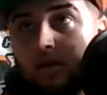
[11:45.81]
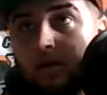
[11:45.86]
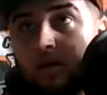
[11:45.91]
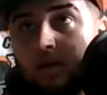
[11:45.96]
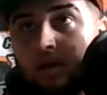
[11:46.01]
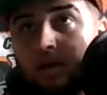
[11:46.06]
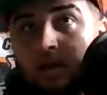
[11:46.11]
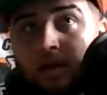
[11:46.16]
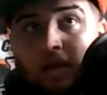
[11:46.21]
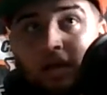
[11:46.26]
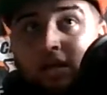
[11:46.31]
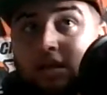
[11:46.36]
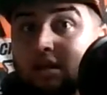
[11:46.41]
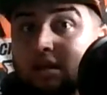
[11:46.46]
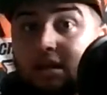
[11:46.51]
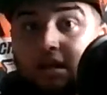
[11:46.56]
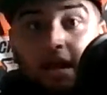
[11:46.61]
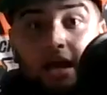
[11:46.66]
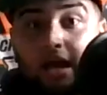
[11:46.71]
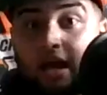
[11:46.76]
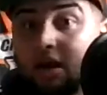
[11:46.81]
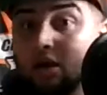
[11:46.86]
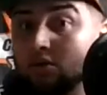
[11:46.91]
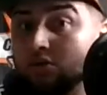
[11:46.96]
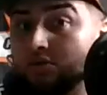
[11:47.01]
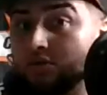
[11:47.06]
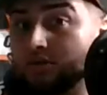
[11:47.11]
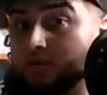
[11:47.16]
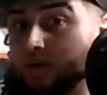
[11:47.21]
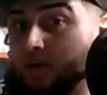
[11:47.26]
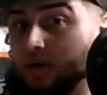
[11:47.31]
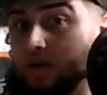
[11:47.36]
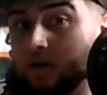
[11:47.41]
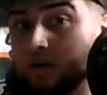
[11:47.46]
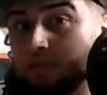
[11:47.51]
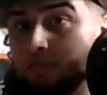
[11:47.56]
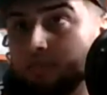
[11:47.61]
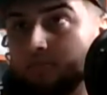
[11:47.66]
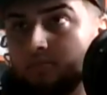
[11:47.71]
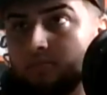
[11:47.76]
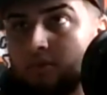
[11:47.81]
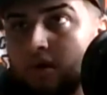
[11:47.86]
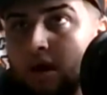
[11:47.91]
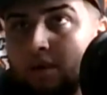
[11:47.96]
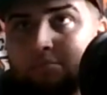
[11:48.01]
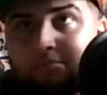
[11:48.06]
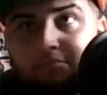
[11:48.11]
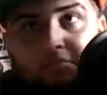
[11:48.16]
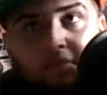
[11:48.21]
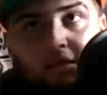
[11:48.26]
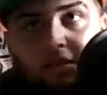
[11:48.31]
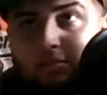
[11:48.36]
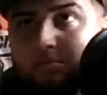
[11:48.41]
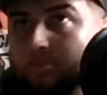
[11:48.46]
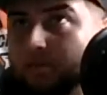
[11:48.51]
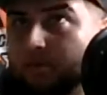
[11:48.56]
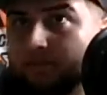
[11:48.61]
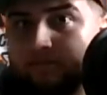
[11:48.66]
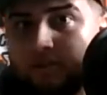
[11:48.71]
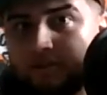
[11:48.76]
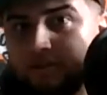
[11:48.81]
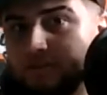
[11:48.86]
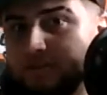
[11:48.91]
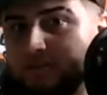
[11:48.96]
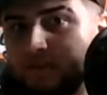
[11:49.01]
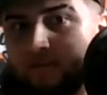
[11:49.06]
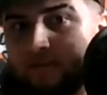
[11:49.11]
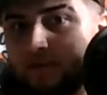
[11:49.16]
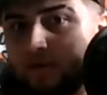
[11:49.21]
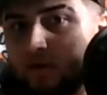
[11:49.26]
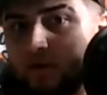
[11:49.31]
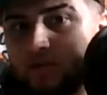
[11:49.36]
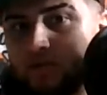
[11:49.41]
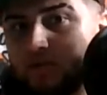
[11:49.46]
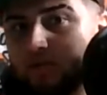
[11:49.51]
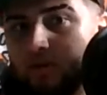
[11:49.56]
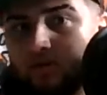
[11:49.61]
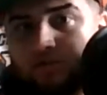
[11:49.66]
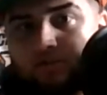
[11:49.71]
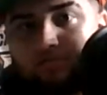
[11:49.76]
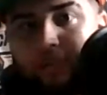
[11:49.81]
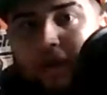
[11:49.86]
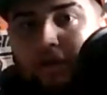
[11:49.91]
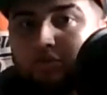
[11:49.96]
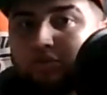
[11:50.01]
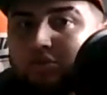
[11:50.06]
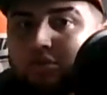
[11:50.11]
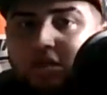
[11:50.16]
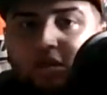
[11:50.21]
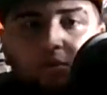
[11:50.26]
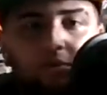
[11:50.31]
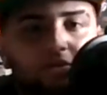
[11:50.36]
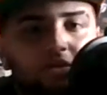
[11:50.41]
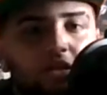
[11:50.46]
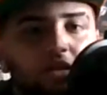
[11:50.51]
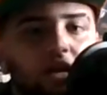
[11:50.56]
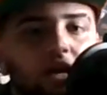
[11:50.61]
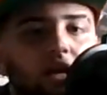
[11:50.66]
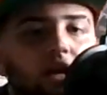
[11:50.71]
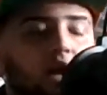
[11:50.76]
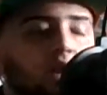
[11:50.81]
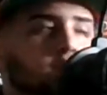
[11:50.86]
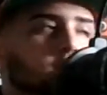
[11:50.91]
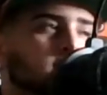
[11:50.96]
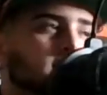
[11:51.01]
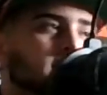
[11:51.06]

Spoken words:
and he got held to, I believe less than 70 rushing yards. Bengals did it once again. I know